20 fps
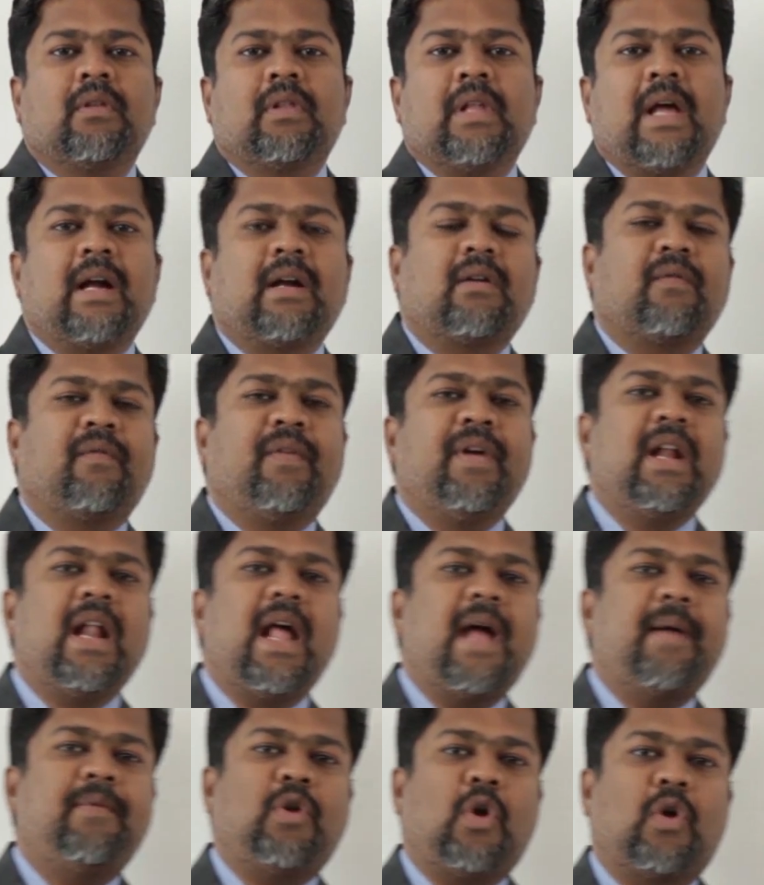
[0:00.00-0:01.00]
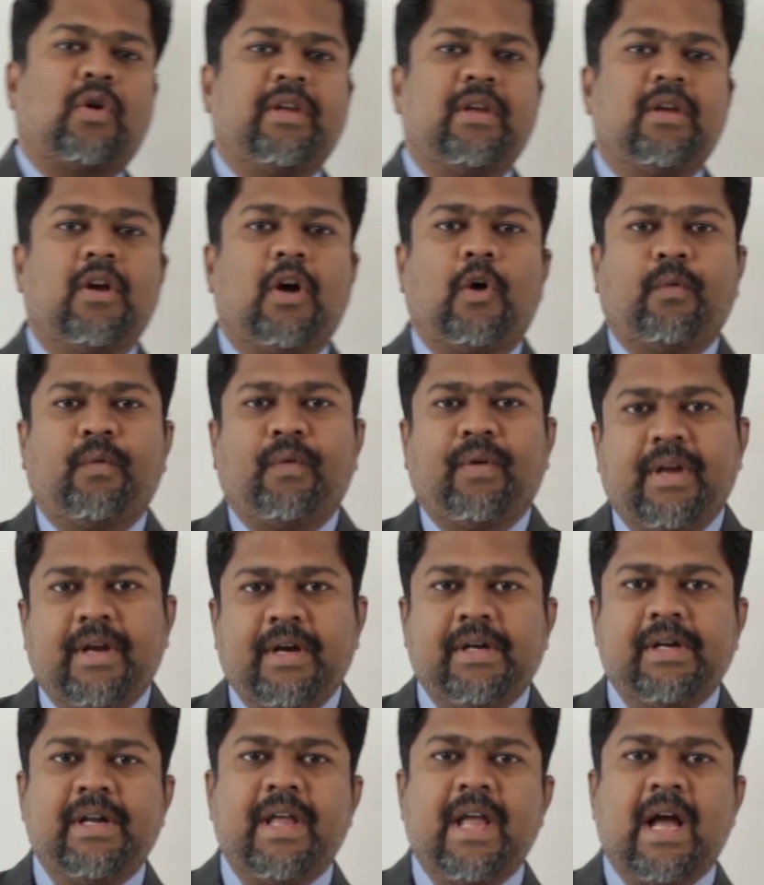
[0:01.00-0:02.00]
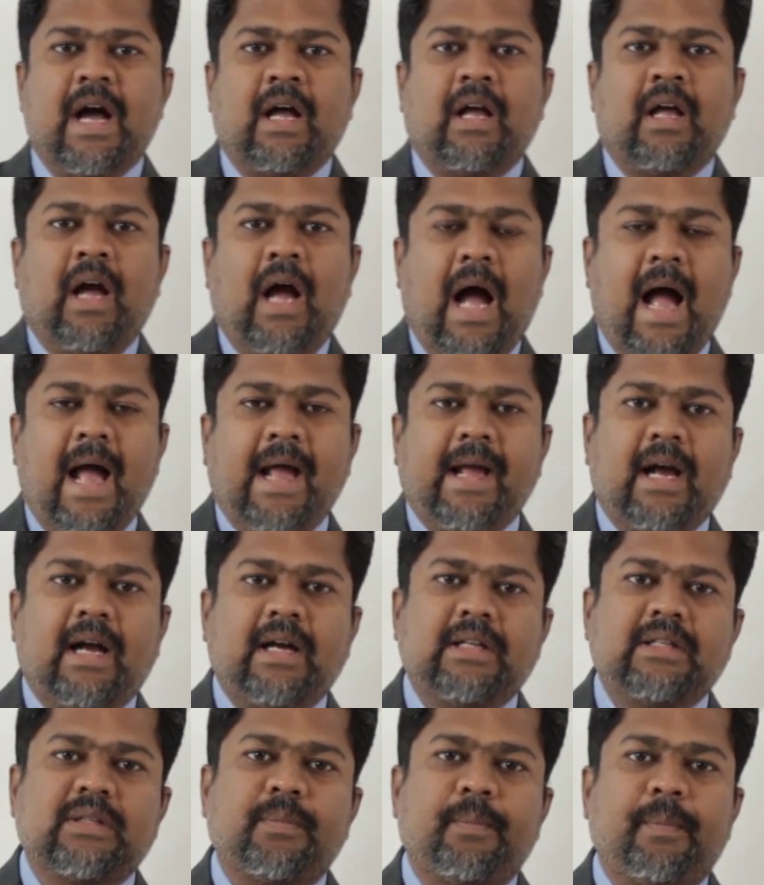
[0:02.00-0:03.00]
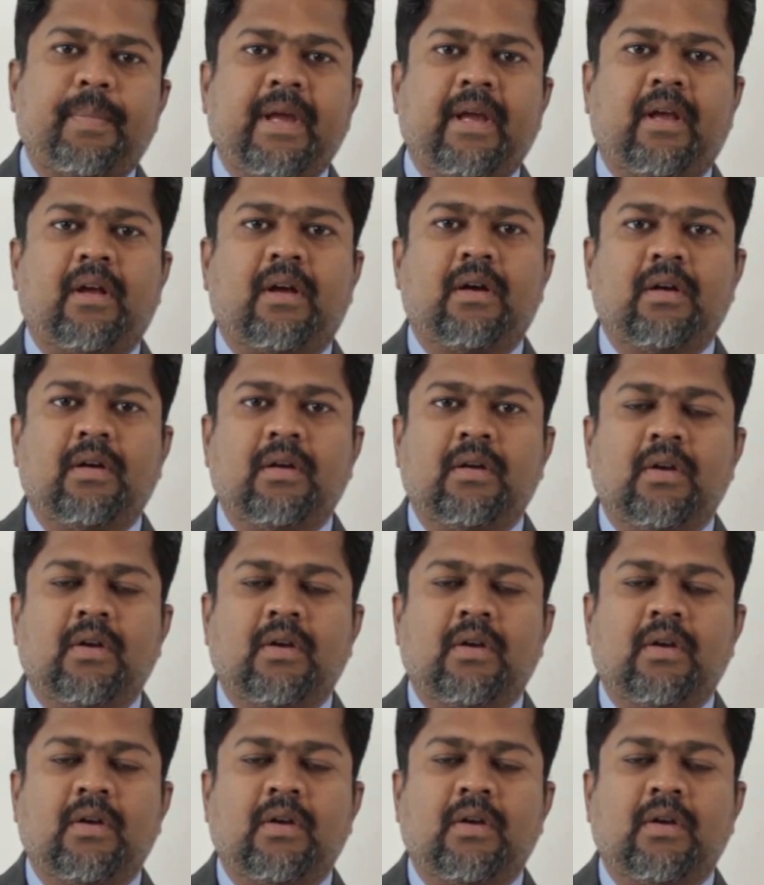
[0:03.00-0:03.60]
That when I am talking of India, I can't speak